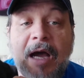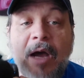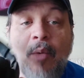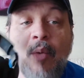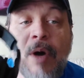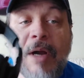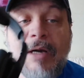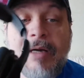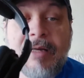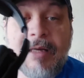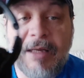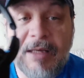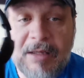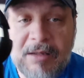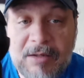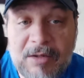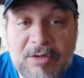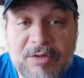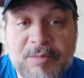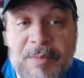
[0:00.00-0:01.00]
I wanted a
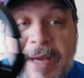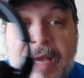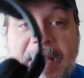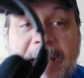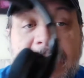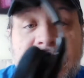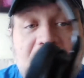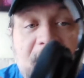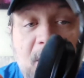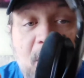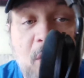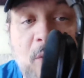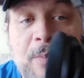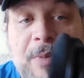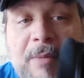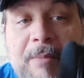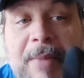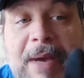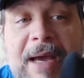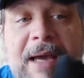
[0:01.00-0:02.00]
closed back and an
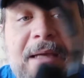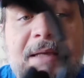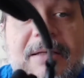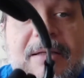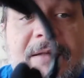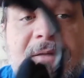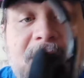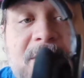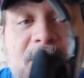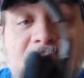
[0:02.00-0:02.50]
open back,